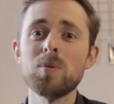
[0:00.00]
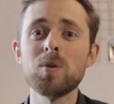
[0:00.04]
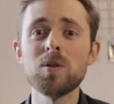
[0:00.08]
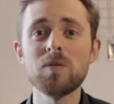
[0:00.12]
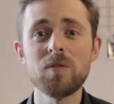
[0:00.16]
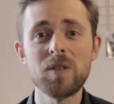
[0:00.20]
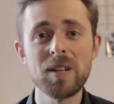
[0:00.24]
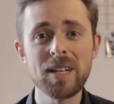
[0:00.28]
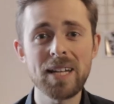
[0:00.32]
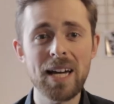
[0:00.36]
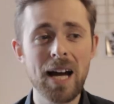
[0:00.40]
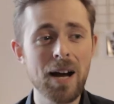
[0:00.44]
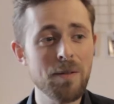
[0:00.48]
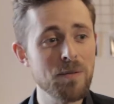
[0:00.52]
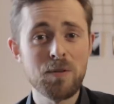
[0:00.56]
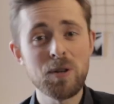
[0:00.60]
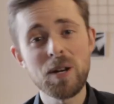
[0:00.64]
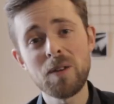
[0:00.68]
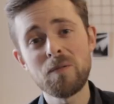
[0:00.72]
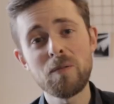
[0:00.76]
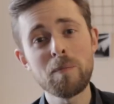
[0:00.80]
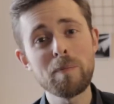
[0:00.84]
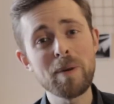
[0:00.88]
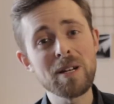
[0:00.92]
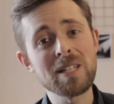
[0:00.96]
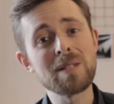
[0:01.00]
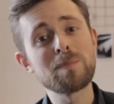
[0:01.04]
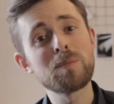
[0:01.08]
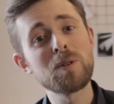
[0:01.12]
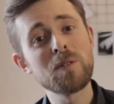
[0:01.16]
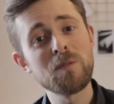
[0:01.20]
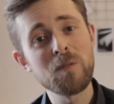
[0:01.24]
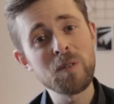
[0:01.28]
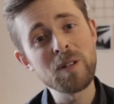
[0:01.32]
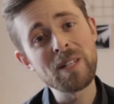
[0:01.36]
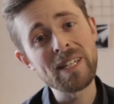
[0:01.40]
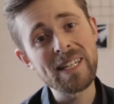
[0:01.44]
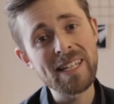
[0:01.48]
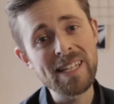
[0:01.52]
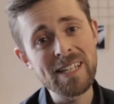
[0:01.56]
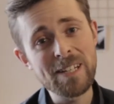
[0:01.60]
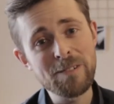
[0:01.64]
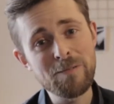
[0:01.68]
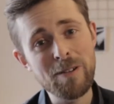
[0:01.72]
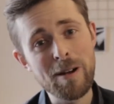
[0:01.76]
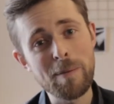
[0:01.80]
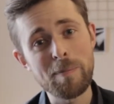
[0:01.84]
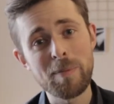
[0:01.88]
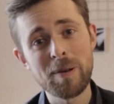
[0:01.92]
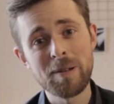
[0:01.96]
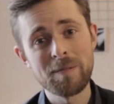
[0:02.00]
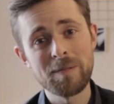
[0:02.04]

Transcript: boy for your gaffer, you have a best boy for your key grip.